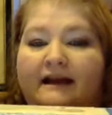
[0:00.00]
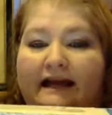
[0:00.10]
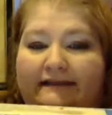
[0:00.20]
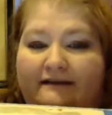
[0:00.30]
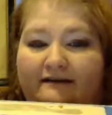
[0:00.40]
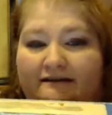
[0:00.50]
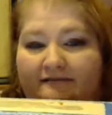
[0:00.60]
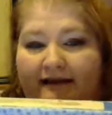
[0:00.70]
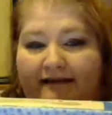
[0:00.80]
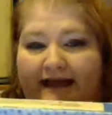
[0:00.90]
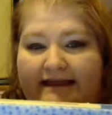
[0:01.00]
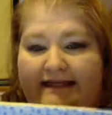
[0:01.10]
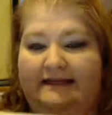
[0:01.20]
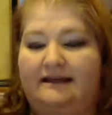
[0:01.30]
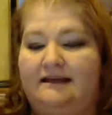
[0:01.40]
and they're like that
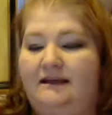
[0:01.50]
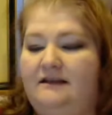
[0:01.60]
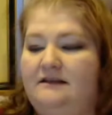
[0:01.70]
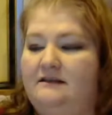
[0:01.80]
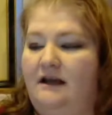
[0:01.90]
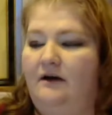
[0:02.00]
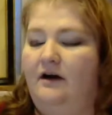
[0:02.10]
thick. So